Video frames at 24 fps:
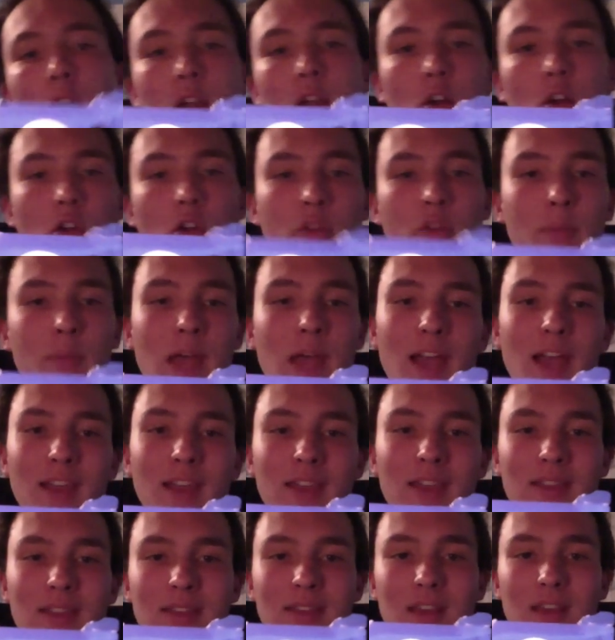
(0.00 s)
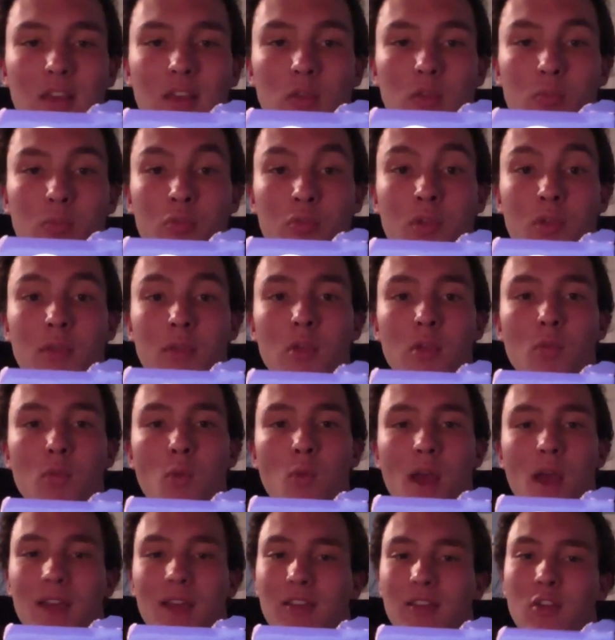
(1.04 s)
on the back it says premium
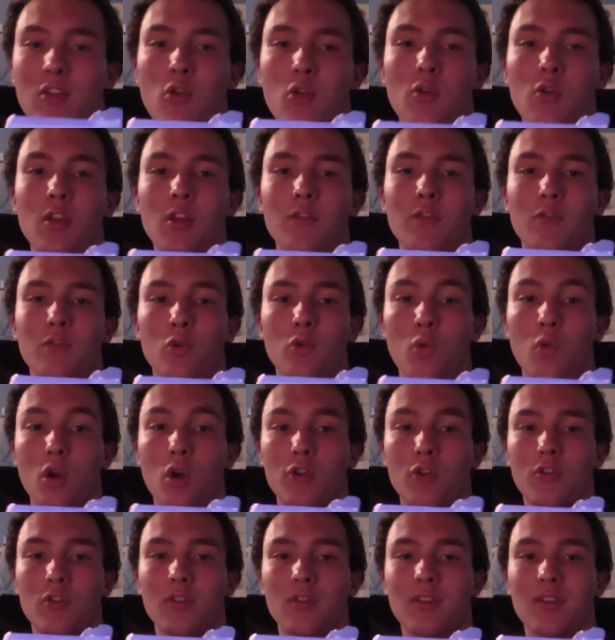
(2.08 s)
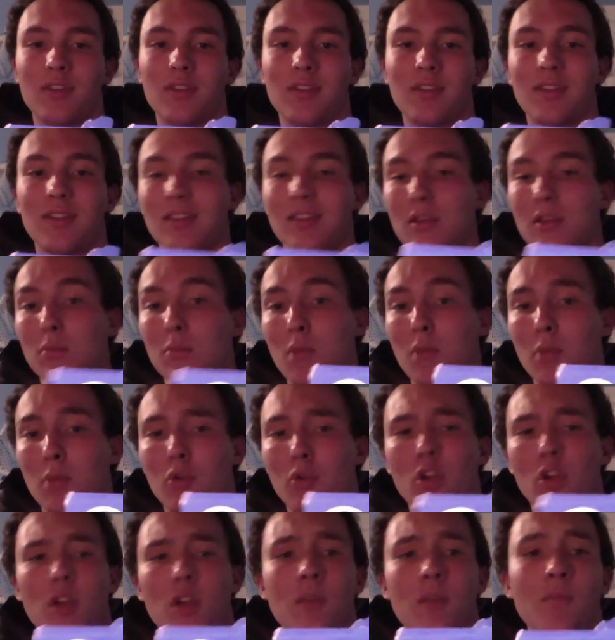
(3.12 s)
wax coating for water resistance and
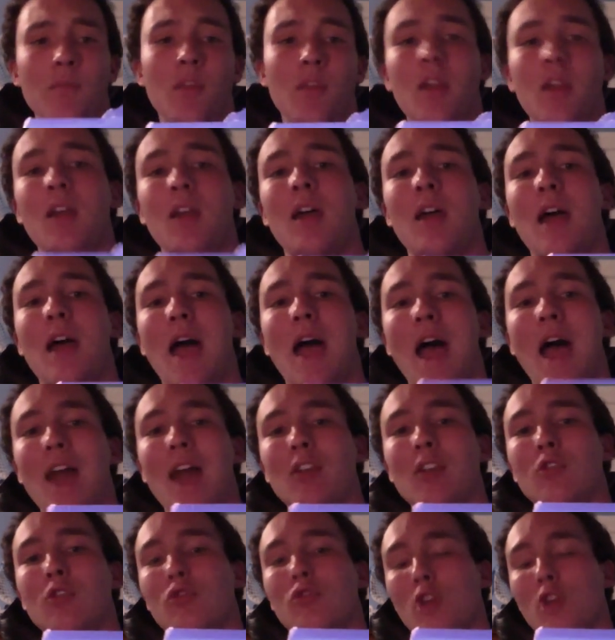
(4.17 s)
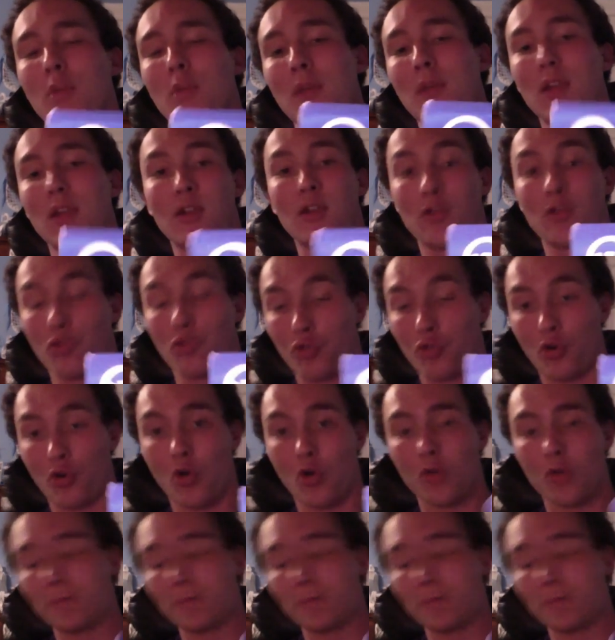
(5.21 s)
memory, added grip and control.